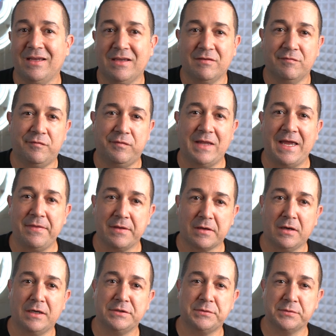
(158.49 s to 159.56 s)
and can flatten the
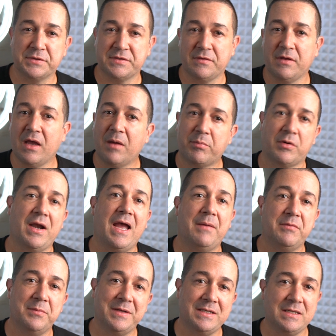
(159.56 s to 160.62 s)
contours of the upper
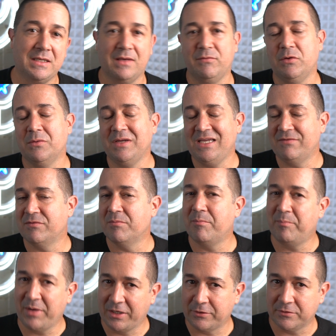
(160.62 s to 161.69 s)
abdomen to give you even
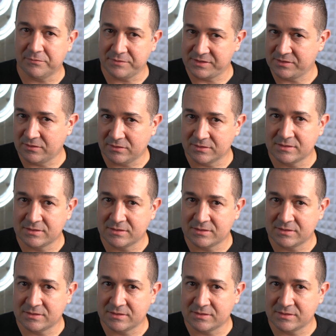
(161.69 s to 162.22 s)
better results.